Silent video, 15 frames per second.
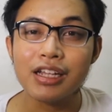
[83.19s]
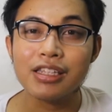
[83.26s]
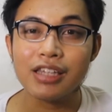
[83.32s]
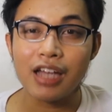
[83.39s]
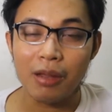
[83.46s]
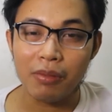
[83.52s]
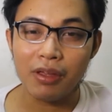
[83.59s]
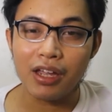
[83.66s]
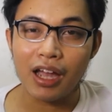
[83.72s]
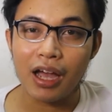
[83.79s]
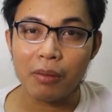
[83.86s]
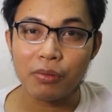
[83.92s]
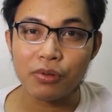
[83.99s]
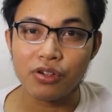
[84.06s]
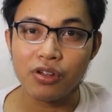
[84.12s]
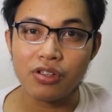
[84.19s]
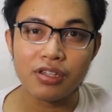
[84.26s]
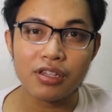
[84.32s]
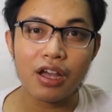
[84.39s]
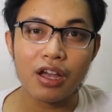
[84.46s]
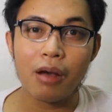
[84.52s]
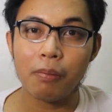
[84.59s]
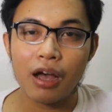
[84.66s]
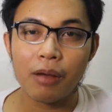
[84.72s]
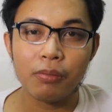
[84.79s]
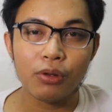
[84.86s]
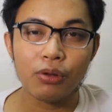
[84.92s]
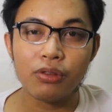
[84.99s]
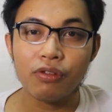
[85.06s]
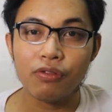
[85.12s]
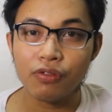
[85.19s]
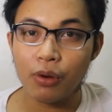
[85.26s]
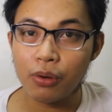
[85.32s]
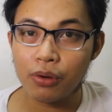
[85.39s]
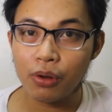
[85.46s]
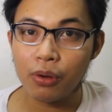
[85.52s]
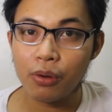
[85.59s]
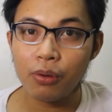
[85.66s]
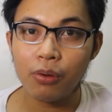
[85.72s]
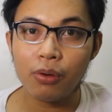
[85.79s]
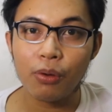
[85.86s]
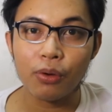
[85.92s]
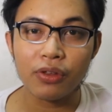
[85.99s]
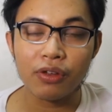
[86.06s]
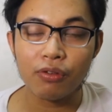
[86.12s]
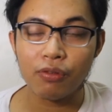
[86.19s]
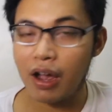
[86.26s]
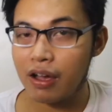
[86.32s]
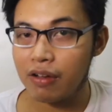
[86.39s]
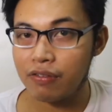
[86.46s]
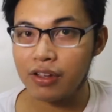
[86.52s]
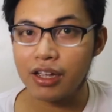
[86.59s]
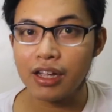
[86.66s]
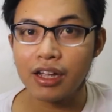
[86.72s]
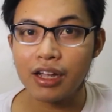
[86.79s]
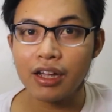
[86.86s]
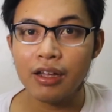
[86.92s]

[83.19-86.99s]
type the captions, upload the photo or the graphic.